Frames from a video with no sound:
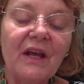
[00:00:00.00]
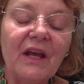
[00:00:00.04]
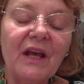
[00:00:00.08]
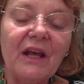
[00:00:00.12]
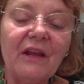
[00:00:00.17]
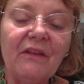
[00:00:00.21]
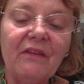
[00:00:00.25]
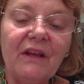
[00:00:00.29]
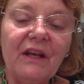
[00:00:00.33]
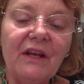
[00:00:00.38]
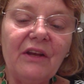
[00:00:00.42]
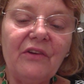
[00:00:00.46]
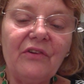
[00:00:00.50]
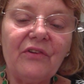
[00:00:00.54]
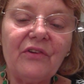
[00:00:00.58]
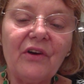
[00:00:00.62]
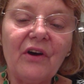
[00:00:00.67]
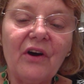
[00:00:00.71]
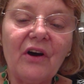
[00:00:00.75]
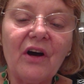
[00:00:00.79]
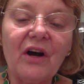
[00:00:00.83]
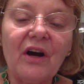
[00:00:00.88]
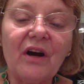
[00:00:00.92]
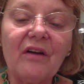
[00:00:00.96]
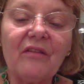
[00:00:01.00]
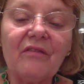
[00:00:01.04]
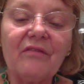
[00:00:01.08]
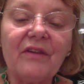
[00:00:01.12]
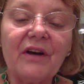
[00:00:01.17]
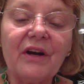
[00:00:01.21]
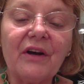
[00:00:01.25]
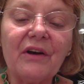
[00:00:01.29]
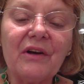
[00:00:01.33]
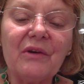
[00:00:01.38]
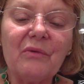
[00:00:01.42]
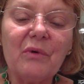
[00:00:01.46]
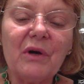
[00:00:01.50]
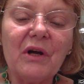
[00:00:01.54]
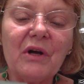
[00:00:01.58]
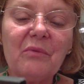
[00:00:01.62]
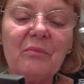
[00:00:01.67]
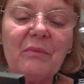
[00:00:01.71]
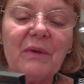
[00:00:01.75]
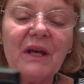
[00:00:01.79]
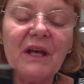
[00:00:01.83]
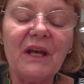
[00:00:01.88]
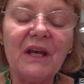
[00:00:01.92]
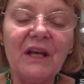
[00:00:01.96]
And these are very well
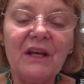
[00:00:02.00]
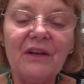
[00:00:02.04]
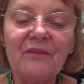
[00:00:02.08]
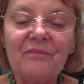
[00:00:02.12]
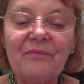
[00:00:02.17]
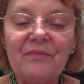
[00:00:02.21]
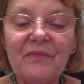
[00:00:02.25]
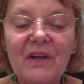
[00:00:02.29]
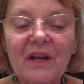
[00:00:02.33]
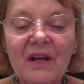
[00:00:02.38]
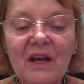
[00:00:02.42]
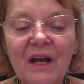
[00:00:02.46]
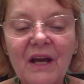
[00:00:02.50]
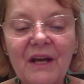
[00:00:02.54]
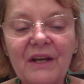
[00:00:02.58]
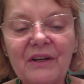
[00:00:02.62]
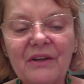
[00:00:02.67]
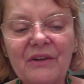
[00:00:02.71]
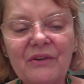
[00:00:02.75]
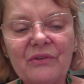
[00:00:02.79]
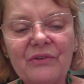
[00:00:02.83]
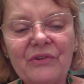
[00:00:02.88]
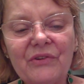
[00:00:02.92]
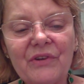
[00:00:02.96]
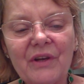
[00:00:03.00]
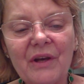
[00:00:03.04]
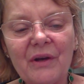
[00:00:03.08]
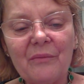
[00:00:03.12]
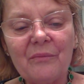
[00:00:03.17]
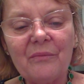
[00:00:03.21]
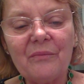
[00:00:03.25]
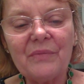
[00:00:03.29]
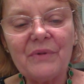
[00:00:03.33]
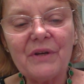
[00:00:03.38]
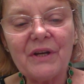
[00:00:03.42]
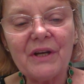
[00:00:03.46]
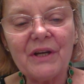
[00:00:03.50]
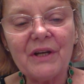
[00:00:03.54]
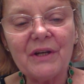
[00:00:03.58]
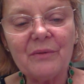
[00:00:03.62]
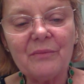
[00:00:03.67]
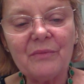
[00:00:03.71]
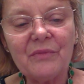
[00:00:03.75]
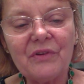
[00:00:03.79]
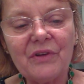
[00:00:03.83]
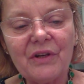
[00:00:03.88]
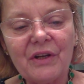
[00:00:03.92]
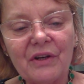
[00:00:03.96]
made. I know
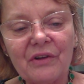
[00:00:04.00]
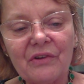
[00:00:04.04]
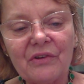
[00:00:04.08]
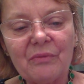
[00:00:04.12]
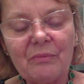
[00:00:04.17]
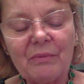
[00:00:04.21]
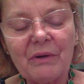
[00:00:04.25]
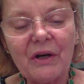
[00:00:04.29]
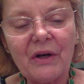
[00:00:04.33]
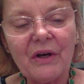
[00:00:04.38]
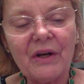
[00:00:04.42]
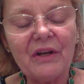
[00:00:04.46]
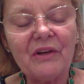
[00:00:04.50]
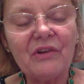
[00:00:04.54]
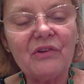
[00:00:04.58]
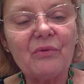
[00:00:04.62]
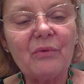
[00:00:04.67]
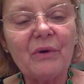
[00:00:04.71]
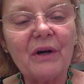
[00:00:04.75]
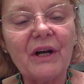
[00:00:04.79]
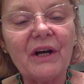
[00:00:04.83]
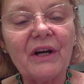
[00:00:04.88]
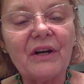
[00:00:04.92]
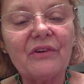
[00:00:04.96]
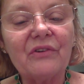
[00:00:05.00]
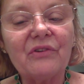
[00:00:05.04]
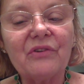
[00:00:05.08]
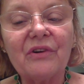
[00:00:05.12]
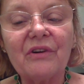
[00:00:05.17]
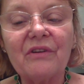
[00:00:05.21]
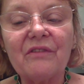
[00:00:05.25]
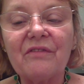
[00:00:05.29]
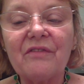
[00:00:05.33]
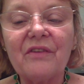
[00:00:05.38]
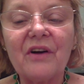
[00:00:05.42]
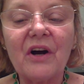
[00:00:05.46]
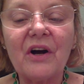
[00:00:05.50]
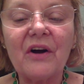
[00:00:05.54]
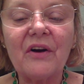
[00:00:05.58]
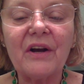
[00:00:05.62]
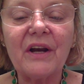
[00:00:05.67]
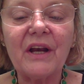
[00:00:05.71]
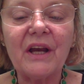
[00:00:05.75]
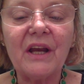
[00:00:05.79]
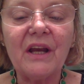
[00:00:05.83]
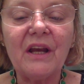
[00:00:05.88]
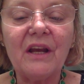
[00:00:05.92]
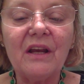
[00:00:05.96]
sometimes there's periods where
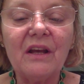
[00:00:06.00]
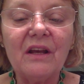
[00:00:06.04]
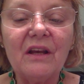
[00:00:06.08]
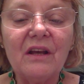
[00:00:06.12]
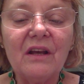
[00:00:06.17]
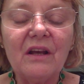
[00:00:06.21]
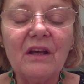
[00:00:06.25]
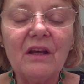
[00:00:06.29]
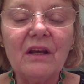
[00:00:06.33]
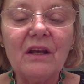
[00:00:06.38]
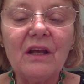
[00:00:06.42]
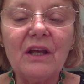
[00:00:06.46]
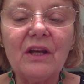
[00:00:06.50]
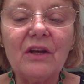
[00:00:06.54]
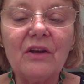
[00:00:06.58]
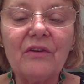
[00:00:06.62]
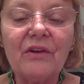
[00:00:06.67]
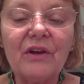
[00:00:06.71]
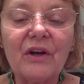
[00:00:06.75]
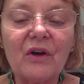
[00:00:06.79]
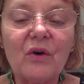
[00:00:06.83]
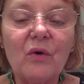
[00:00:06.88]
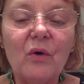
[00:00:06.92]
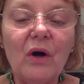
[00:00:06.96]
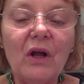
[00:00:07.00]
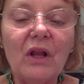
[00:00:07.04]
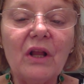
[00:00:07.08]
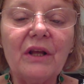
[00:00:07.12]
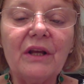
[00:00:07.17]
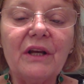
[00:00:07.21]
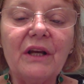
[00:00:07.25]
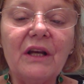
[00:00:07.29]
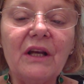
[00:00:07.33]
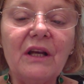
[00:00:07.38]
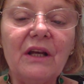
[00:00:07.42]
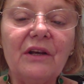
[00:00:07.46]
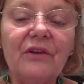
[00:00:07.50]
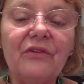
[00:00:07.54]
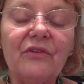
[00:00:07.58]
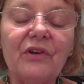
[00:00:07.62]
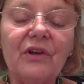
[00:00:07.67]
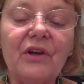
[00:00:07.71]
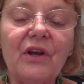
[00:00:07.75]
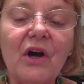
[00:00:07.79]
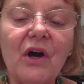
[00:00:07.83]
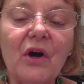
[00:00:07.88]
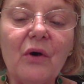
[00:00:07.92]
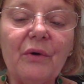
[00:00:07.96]
Trifari, you know, their quality
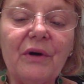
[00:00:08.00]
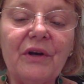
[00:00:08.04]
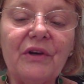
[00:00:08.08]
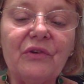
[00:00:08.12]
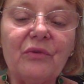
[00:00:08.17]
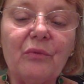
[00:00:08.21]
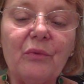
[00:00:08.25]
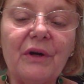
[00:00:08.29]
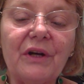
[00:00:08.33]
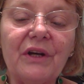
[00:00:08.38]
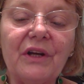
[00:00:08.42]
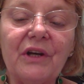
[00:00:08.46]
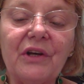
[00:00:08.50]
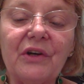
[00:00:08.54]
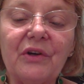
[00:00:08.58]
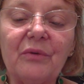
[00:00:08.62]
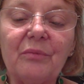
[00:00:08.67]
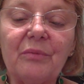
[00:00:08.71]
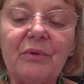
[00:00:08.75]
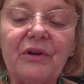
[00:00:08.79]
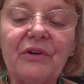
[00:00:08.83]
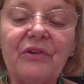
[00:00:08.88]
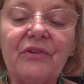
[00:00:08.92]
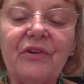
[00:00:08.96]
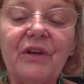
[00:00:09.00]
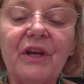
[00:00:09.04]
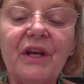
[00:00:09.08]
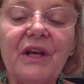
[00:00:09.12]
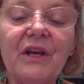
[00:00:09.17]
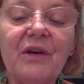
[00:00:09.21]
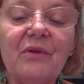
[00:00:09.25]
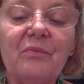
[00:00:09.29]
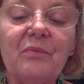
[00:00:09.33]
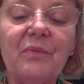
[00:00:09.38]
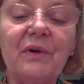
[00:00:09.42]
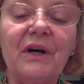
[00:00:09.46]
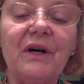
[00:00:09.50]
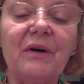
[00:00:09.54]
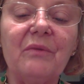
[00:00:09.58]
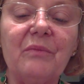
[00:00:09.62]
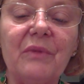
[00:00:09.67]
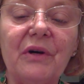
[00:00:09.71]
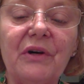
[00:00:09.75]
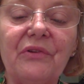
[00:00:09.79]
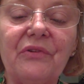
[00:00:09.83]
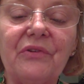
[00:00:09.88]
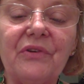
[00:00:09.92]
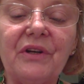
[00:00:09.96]
isn't always one hundred percent, but
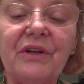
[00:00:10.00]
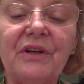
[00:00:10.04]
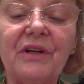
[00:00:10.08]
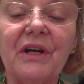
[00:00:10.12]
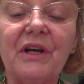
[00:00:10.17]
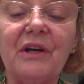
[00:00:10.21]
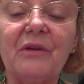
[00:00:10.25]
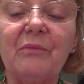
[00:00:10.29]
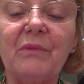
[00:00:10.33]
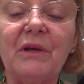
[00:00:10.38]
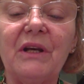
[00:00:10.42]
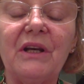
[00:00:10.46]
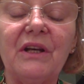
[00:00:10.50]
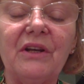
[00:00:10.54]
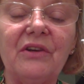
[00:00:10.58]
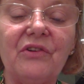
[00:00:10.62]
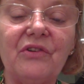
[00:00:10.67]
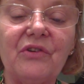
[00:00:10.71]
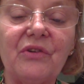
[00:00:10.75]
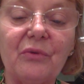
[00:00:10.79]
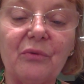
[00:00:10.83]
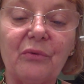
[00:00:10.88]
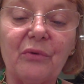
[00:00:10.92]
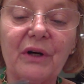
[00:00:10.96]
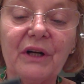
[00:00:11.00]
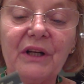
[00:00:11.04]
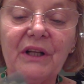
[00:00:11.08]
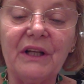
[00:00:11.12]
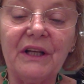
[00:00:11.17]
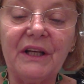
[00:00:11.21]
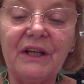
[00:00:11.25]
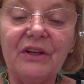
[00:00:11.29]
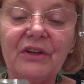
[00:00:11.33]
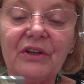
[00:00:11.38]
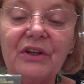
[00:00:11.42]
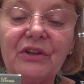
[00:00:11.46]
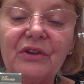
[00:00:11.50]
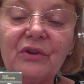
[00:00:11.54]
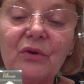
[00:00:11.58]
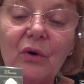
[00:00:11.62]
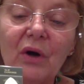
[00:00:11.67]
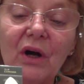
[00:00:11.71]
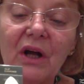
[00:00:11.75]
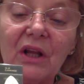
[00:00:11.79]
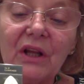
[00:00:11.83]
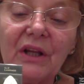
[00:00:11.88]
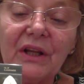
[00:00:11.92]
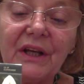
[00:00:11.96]
most of the time it's really good
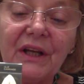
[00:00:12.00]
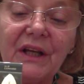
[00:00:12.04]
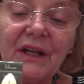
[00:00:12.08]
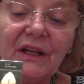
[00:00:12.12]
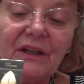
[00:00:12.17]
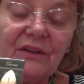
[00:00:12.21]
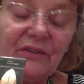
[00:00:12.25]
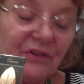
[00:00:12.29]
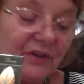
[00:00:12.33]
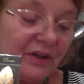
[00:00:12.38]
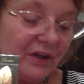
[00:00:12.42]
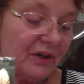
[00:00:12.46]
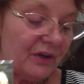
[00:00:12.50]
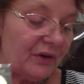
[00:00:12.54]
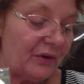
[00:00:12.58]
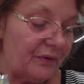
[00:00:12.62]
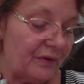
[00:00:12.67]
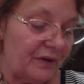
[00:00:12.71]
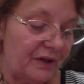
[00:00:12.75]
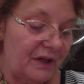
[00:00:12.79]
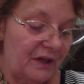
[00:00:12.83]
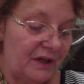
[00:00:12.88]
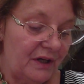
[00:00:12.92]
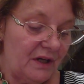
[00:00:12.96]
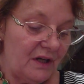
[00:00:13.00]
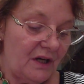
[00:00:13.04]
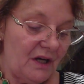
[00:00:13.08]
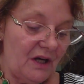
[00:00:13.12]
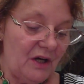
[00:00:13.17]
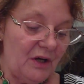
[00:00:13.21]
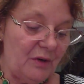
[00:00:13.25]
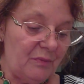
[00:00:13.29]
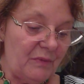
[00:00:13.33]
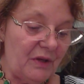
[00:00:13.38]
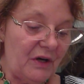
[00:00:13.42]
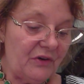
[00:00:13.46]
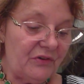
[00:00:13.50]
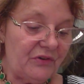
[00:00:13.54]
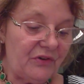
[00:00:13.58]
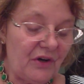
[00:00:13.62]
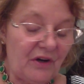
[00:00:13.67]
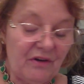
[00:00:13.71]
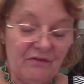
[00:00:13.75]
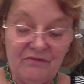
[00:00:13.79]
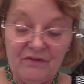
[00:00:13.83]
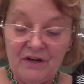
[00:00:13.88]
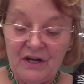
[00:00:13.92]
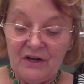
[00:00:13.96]
quality. So um, those
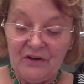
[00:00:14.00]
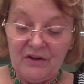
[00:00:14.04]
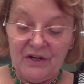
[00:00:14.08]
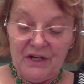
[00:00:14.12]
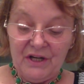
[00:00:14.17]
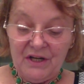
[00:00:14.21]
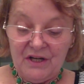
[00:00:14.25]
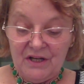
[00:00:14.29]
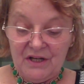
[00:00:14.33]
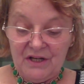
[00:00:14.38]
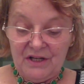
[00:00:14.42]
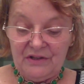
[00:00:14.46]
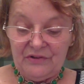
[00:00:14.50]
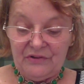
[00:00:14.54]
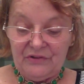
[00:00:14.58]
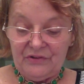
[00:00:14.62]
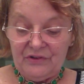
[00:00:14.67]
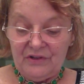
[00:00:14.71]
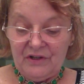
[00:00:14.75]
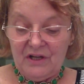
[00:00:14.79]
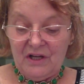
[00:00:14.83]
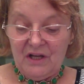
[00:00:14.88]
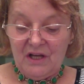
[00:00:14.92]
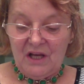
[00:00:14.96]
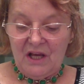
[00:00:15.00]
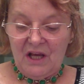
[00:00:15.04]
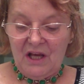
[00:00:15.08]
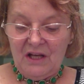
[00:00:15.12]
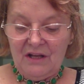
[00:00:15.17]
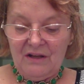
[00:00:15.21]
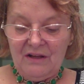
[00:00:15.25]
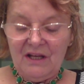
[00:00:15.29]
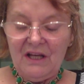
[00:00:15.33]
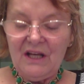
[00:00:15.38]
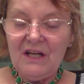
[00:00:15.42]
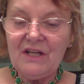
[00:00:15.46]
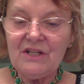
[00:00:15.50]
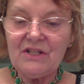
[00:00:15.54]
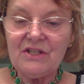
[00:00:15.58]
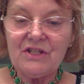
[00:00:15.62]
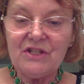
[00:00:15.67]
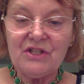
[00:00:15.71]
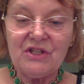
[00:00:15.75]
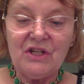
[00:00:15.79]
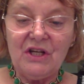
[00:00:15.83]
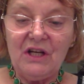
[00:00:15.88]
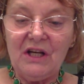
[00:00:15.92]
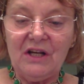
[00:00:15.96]
are very nice. And these,
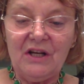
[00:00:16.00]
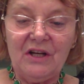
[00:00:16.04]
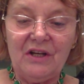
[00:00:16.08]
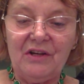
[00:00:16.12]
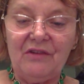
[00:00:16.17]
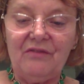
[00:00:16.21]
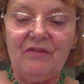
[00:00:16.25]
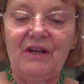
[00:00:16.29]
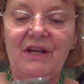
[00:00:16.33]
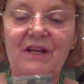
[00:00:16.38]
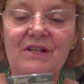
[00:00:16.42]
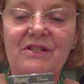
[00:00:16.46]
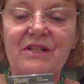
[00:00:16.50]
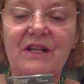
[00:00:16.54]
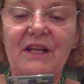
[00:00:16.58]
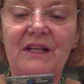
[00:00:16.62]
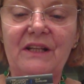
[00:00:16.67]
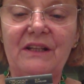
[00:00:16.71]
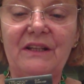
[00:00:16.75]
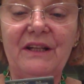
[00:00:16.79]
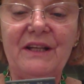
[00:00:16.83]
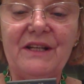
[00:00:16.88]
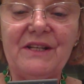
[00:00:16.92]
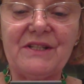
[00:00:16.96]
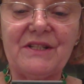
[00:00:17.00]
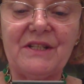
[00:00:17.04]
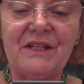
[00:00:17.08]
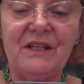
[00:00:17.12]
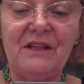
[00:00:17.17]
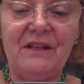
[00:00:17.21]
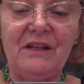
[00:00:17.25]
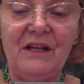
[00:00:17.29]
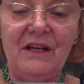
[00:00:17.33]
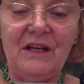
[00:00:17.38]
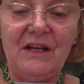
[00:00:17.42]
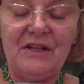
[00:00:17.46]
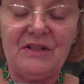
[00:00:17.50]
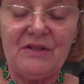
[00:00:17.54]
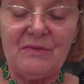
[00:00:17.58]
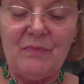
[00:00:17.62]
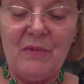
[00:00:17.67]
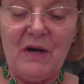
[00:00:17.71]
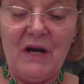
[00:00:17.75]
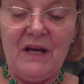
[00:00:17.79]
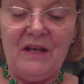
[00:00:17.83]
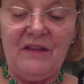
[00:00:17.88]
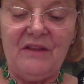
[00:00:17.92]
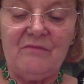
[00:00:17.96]
she could have easily listed these
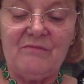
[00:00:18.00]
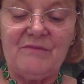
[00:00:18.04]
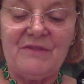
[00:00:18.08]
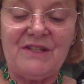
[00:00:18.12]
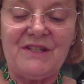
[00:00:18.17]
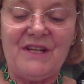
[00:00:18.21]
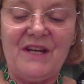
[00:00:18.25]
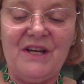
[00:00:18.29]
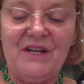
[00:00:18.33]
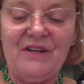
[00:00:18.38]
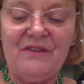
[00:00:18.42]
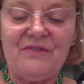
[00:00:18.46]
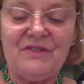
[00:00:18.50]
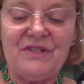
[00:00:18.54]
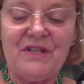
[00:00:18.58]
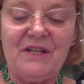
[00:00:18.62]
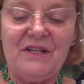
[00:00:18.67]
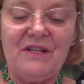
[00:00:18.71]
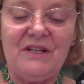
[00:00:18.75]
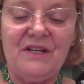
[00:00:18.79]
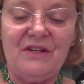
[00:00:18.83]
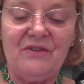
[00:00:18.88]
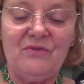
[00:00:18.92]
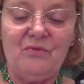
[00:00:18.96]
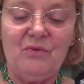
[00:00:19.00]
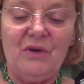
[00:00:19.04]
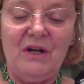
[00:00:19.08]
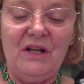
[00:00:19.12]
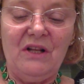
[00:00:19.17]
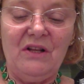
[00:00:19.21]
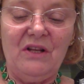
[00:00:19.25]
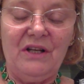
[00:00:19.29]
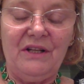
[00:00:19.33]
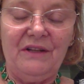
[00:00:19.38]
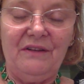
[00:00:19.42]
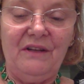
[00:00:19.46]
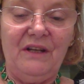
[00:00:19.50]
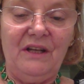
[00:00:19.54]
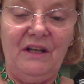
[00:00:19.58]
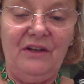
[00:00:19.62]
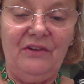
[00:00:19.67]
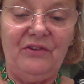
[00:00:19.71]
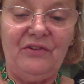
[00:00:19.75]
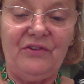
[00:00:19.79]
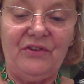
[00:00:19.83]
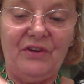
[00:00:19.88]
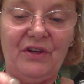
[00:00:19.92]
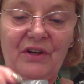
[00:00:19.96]
by themselves and done well on
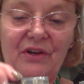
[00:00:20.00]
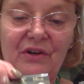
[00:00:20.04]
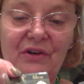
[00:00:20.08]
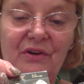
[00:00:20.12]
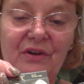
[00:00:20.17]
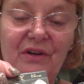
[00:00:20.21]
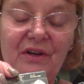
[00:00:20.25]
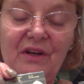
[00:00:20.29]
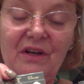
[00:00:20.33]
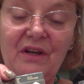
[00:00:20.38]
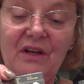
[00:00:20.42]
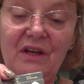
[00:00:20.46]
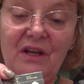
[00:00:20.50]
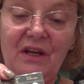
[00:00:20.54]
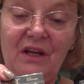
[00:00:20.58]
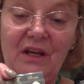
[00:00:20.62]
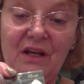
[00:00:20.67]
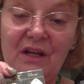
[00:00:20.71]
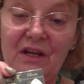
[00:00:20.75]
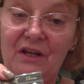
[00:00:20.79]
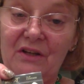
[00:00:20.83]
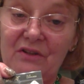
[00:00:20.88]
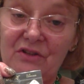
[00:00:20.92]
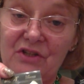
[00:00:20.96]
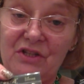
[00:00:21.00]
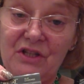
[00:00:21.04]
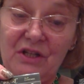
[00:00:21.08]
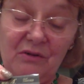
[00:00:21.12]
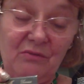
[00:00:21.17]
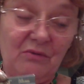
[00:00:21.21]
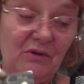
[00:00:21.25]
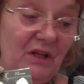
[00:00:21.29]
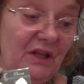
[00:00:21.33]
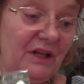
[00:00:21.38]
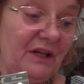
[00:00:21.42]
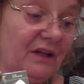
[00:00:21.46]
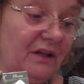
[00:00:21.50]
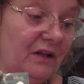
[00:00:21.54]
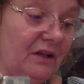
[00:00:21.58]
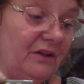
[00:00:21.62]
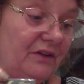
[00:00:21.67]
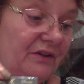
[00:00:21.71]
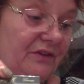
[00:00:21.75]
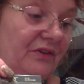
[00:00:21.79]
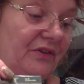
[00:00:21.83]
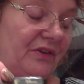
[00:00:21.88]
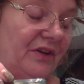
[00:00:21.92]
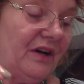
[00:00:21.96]
these. So, you know, she will
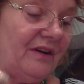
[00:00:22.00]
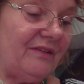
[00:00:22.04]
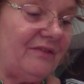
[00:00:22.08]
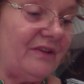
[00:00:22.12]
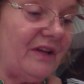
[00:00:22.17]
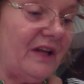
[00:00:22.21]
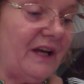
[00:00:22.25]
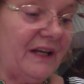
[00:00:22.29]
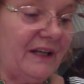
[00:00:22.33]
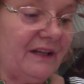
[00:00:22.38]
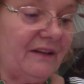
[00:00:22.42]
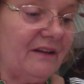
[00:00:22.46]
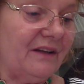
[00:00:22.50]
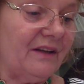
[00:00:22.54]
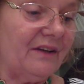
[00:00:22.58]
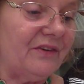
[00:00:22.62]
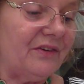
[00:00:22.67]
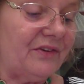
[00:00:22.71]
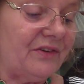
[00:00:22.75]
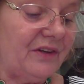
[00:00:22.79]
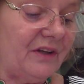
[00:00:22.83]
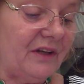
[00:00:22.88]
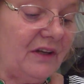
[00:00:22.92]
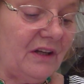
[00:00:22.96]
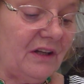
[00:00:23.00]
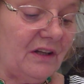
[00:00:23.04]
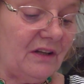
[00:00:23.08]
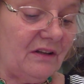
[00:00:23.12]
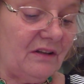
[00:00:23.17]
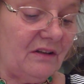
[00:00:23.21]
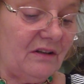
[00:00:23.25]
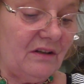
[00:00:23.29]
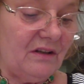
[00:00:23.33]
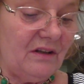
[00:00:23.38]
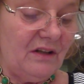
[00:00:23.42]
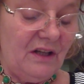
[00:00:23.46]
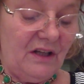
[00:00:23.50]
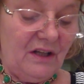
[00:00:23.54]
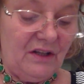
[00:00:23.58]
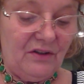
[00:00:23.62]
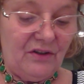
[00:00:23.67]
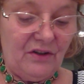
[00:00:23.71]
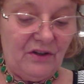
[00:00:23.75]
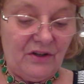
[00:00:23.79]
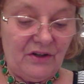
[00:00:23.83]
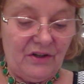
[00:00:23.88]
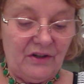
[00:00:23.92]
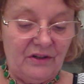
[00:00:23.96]
include stuff like this in,
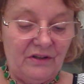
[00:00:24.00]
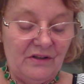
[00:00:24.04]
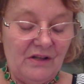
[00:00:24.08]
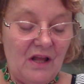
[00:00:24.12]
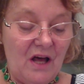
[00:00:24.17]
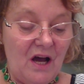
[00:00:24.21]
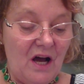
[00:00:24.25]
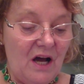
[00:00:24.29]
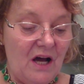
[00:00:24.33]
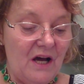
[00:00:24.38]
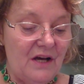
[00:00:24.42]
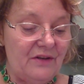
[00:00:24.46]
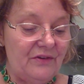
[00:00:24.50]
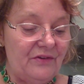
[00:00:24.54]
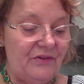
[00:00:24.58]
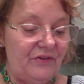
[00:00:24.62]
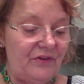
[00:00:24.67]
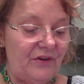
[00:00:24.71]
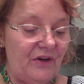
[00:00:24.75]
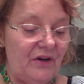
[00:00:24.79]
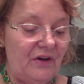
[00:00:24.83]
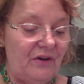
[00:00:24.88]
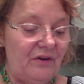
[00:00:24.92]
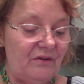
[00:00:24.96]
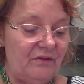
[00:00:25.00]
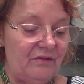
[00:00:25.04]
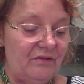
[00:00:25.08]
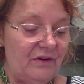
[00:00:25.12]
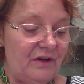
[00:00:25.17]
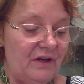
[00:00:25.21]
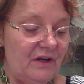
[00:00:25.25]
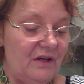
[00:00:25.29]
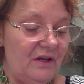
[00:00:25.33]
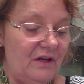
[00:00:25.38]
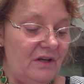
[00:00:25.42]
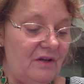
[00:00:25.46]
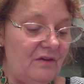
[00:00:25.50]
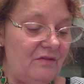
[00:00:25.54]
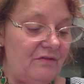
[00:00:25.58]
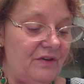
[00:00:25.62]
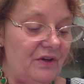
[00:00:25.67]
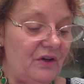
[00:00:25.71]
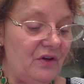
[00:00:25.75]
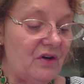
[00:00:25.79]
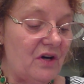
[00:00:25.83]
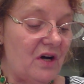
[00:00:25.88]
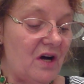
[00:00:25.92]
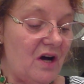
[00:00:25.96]
in her lot. So,
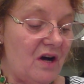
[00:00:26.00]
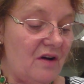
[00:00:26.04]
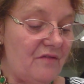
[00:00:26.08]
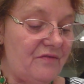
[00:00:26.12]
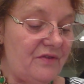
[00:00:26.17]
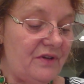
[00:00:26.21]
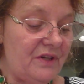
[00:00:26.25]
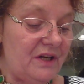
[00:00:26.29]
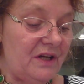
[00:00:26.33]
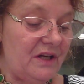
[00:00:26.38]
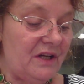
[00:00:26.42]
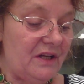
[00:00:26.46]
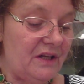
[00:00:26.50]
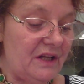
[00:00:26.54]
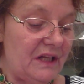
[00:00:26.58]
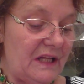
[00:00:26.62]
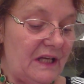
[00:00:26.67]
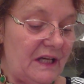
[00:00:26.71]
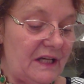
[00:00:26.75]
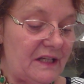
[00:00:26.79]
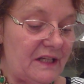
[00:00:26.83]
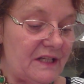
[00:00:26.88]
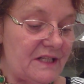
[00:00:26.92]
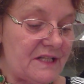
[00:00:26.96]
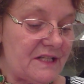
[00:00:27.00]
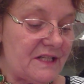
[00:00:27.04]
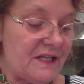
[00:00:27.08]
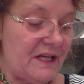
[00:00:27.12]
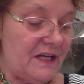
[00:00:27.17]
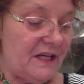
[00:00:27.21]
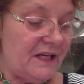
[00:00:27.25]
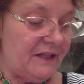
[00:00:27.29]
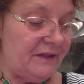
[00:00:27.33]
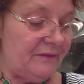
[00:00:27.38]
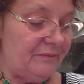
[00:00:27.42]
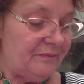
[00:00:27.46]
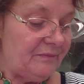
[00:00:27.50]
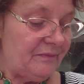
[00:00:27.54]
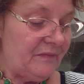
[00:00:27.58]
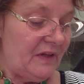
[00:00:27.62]
feel confident, like I said.